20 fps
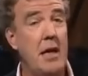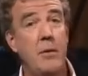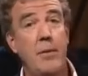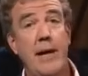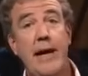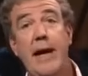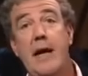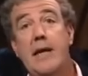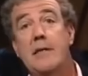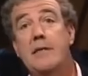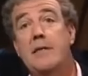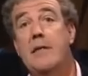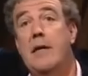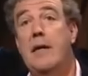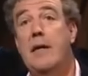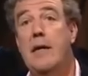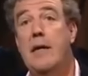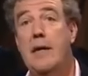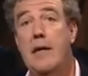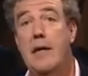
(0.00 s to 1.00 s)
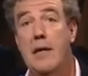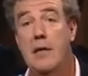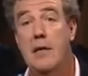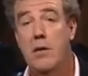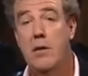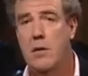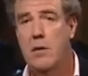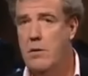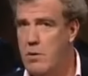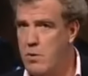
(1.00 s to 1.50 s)
as you know, we get
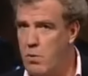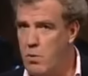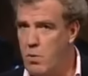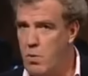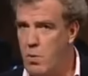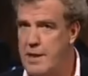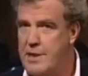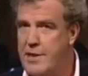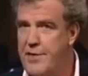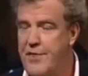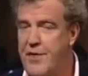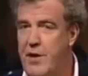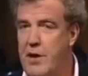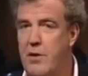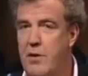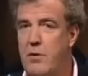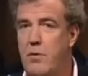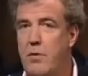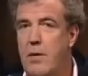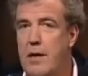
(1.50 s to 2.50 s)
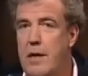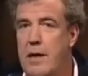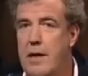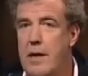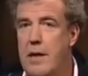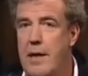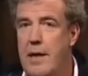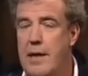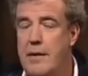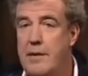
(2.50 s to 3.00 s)
uh, quite a few
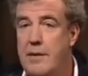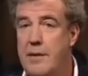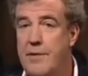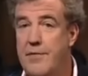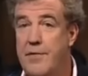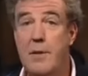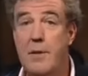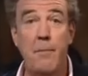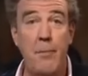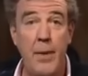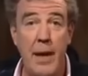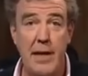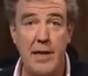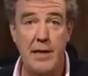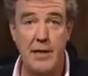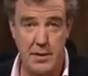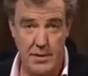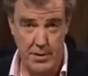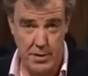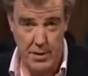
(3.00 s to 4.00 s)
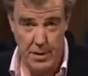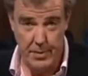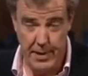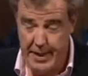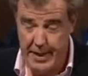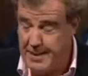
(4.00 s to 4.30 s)
uh, letters of complaint on